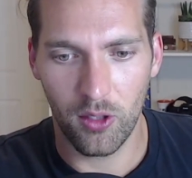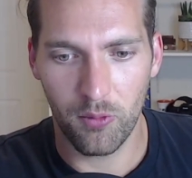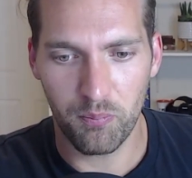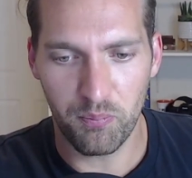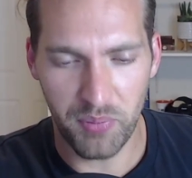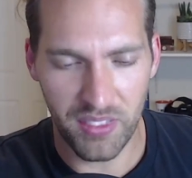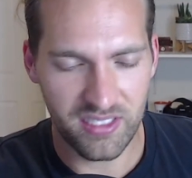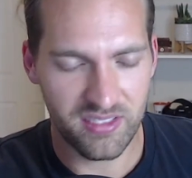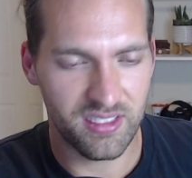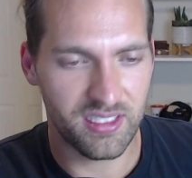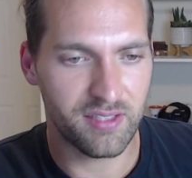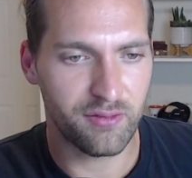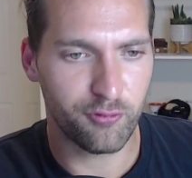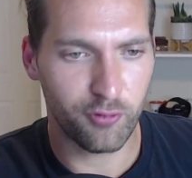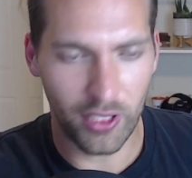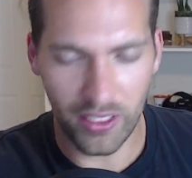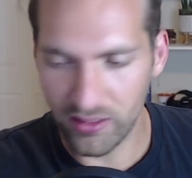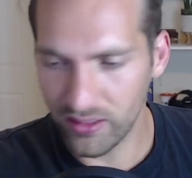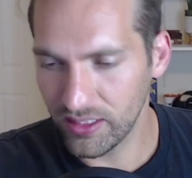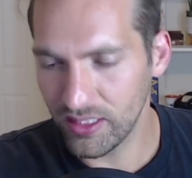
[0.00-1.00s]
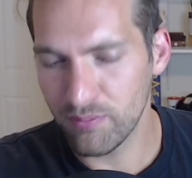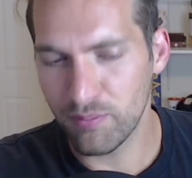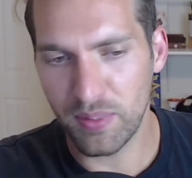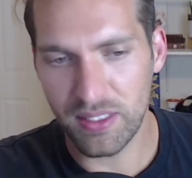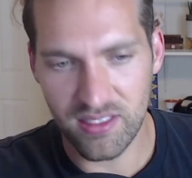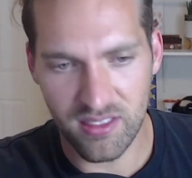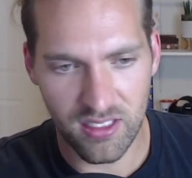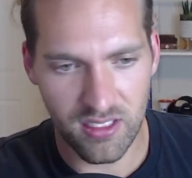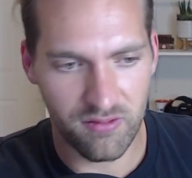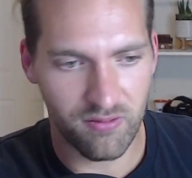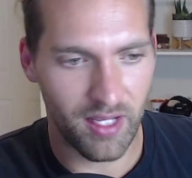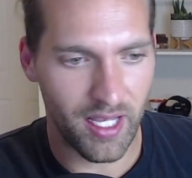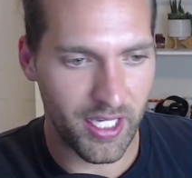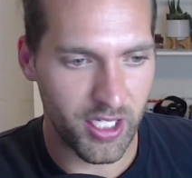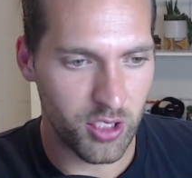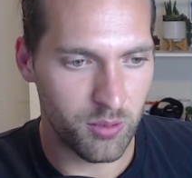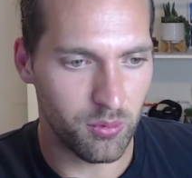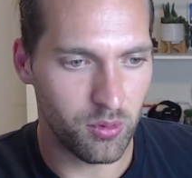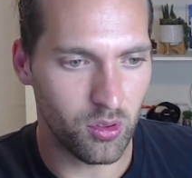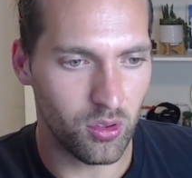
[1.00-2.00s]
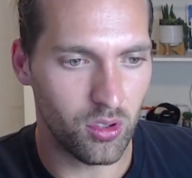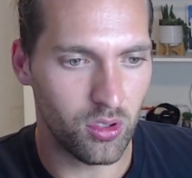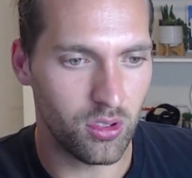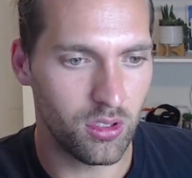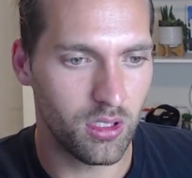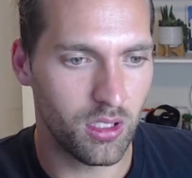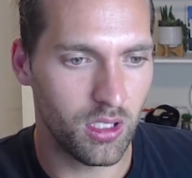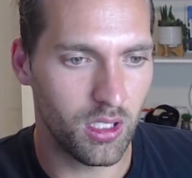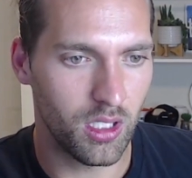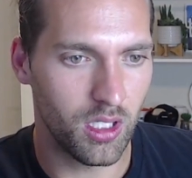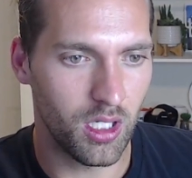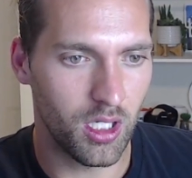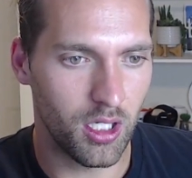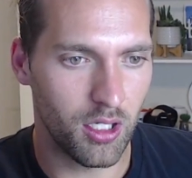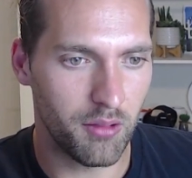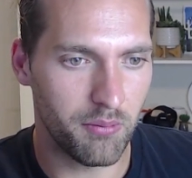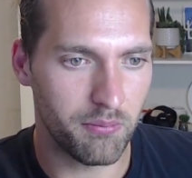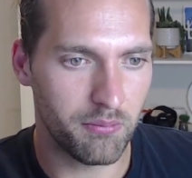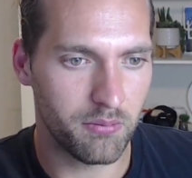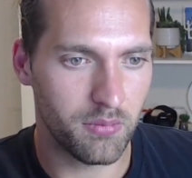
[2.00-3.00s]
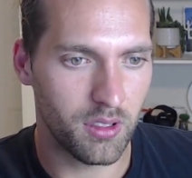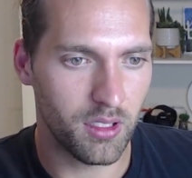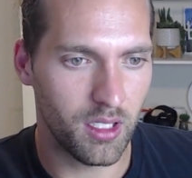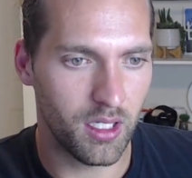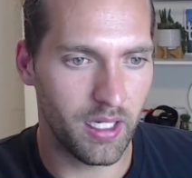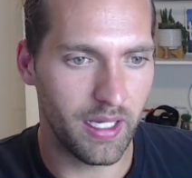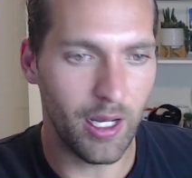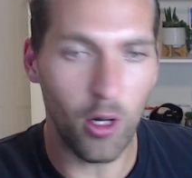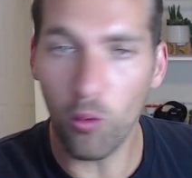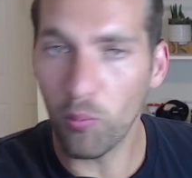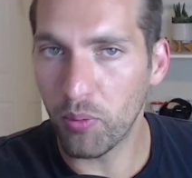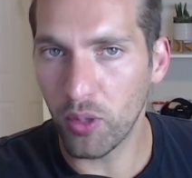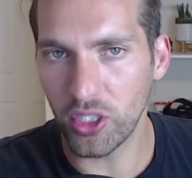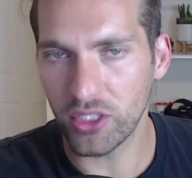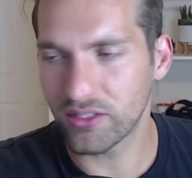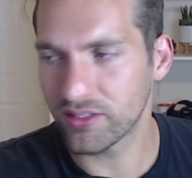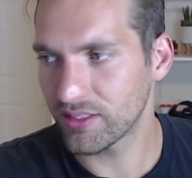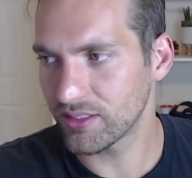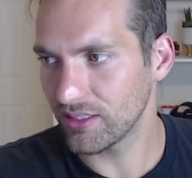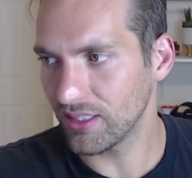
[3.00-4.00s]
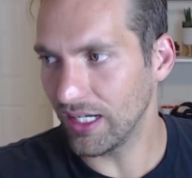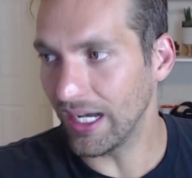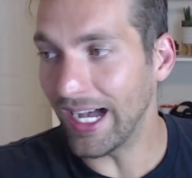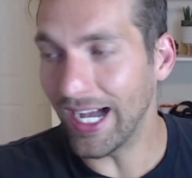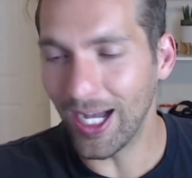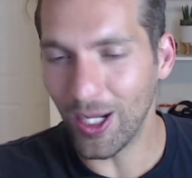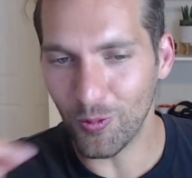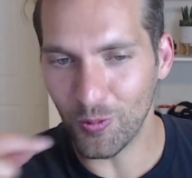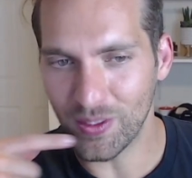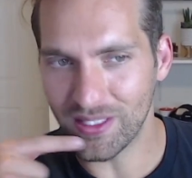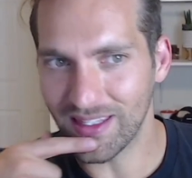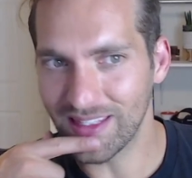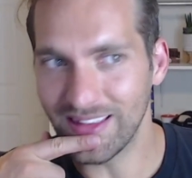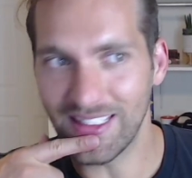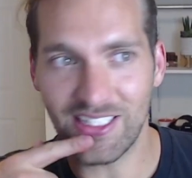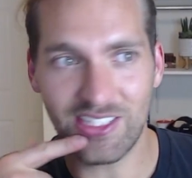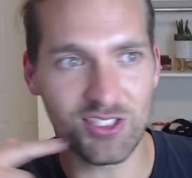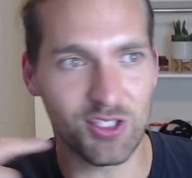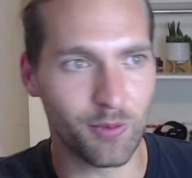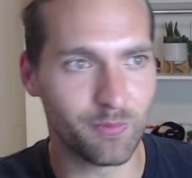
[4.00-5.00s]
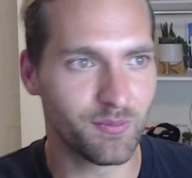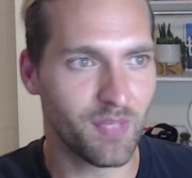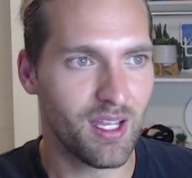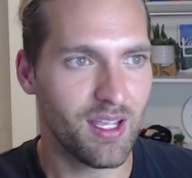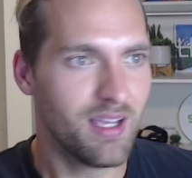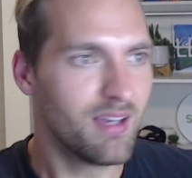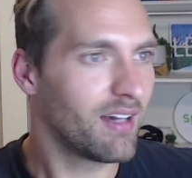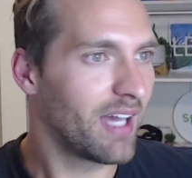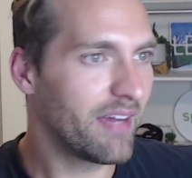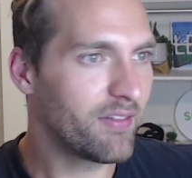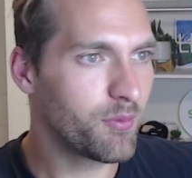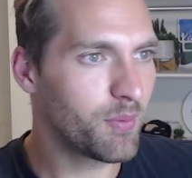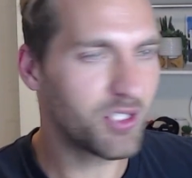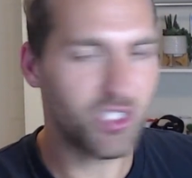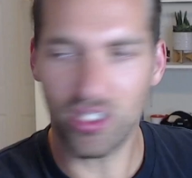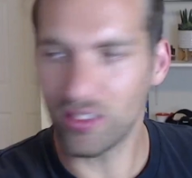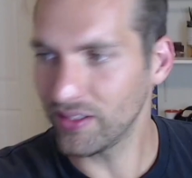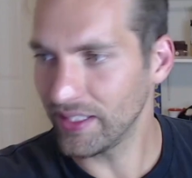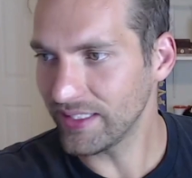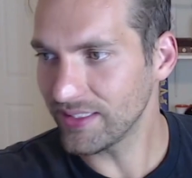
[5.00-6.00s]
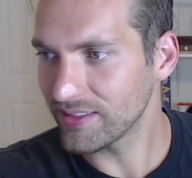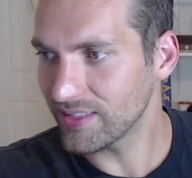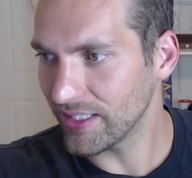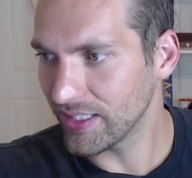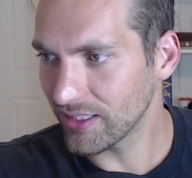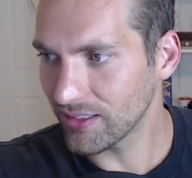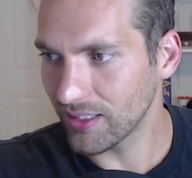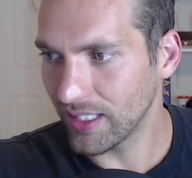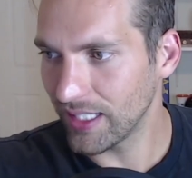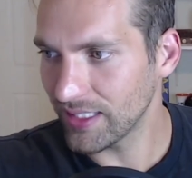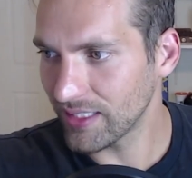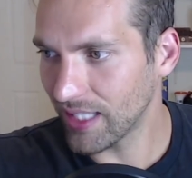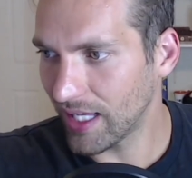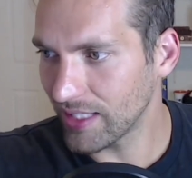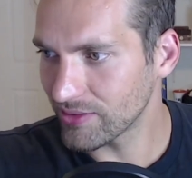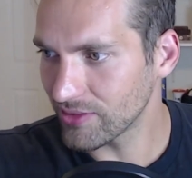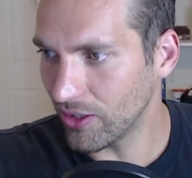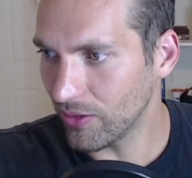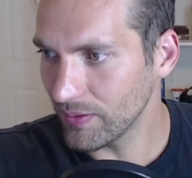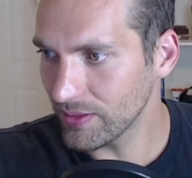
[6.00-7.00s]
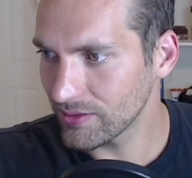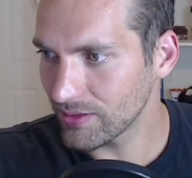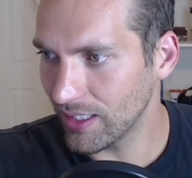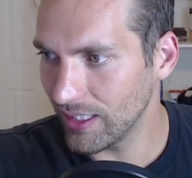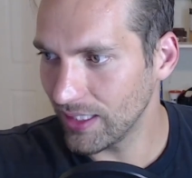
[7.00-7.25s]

business friendly, business valuable outputs within this. So I have a bunch of links here. As always, I